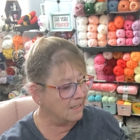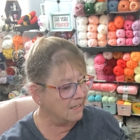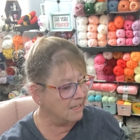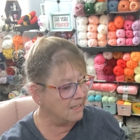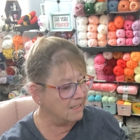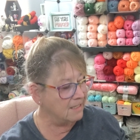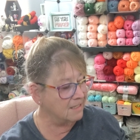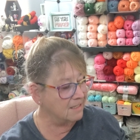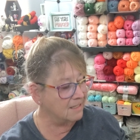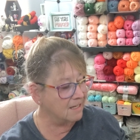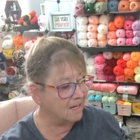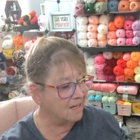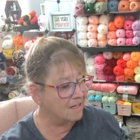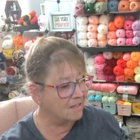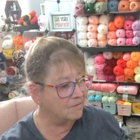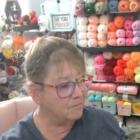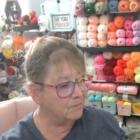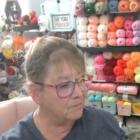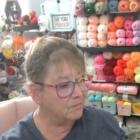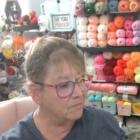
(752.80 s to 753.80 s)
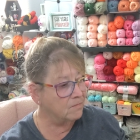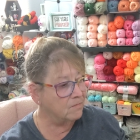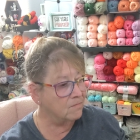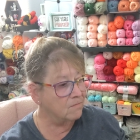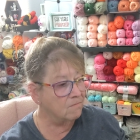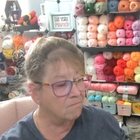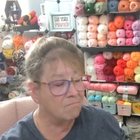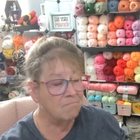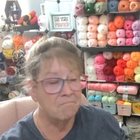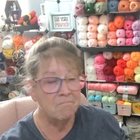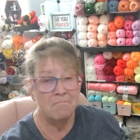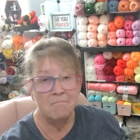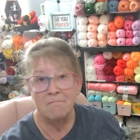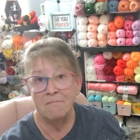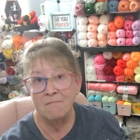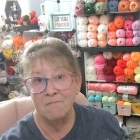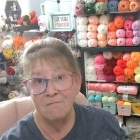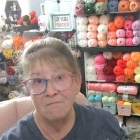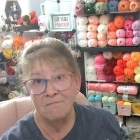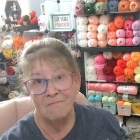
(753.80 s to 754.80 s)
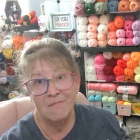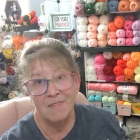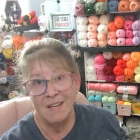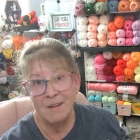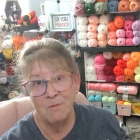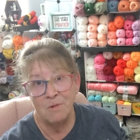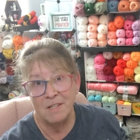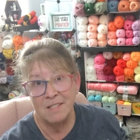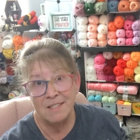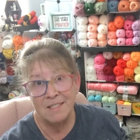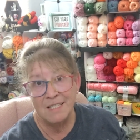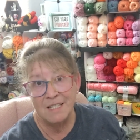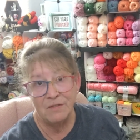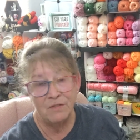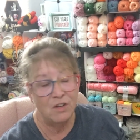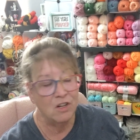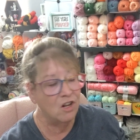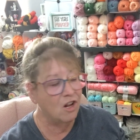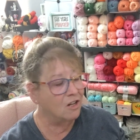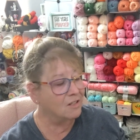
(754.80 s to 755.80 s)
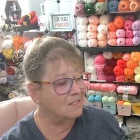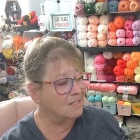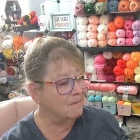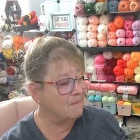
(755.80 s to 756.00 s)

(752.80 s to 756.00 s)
He's, um, he wasn't difficult